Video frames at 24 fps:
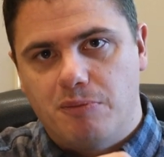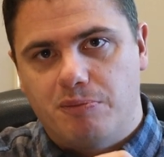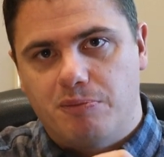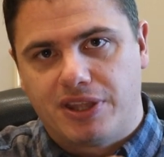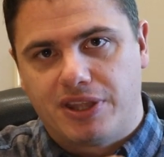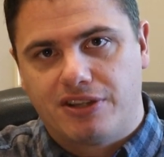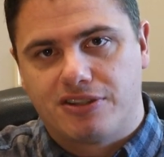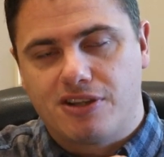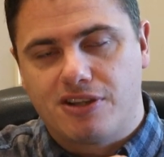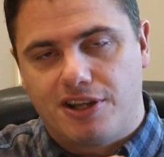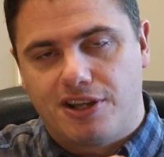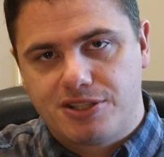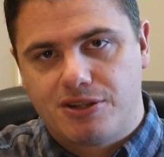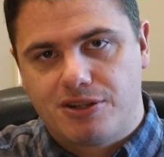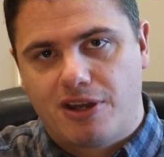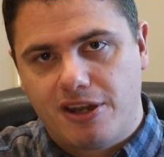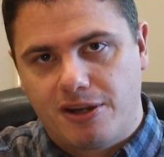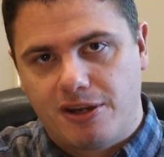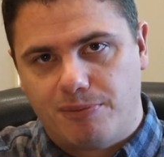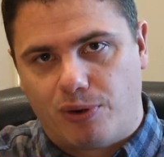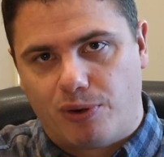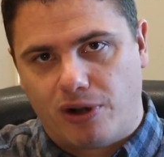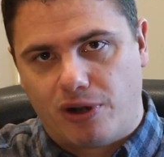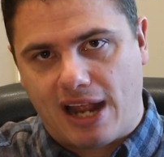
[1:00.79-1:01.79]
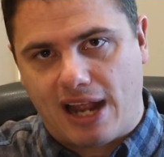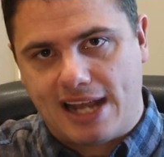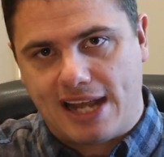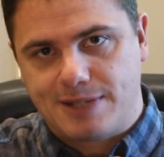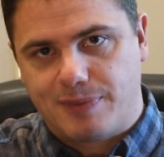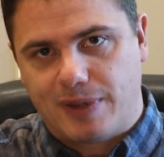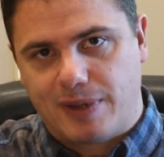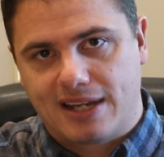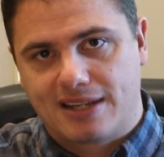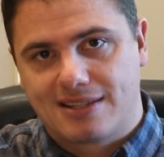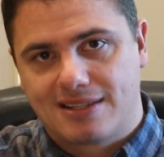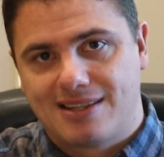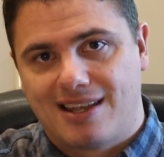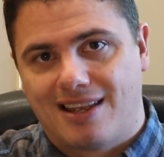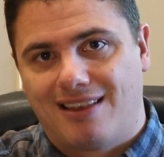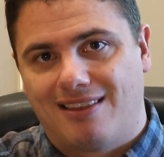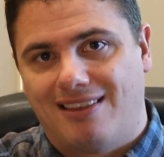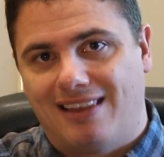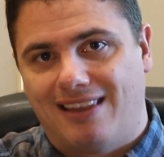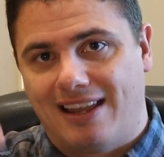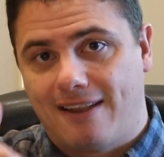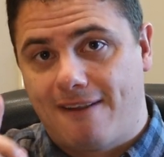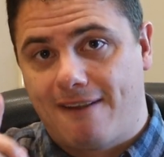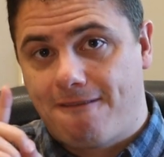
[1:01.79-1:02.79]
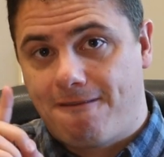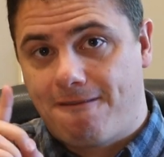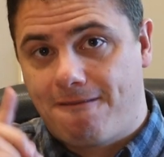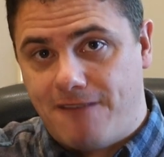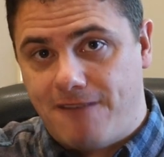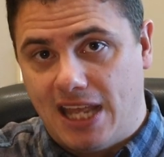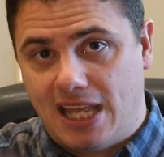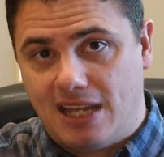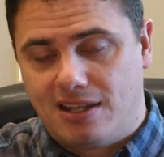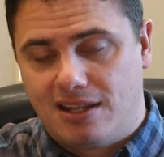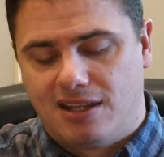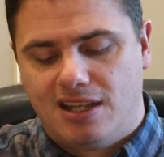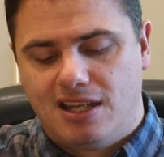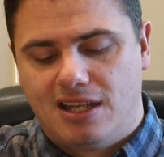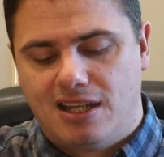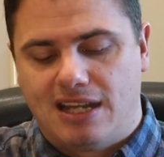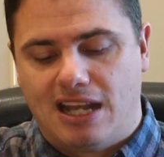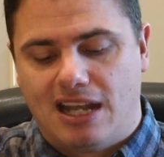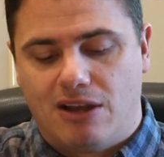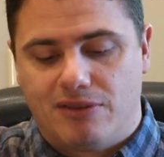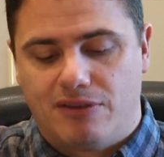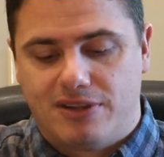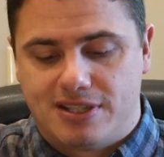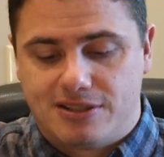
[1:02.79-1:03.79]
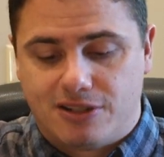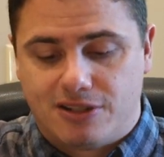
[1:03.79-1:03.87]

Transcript: But there's also other important aspects like fit. Now, the